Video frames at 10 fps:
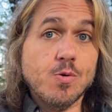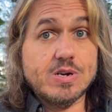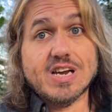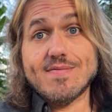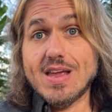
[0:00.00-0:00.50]

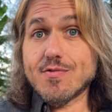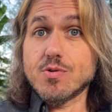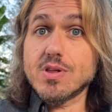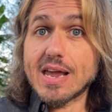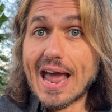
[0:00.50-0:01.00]
which I've never
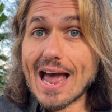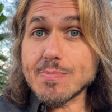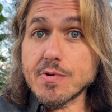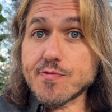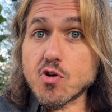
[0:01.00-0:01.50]
really
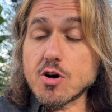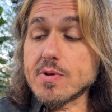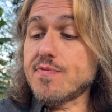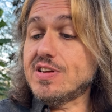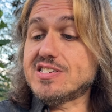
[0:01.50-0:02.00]
had before,
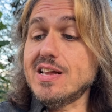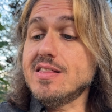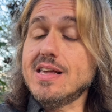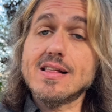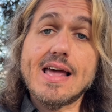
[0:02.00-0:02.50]
but if it's
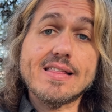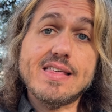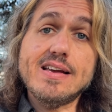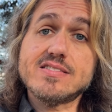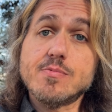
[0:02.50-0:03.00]
anything like
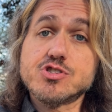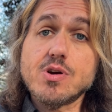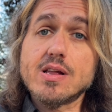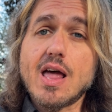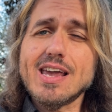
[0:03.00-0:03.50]
this, I'm sure
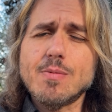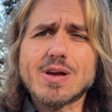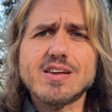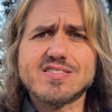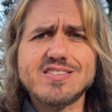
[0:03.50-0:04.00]
I'd like it,
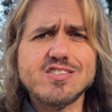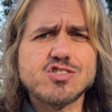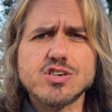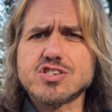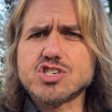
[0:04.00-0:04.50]
because this is
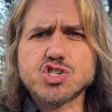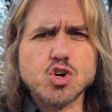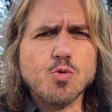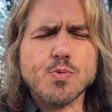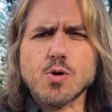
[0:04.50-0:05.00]
just
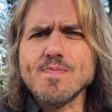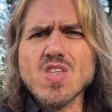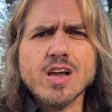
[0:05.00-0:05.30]
super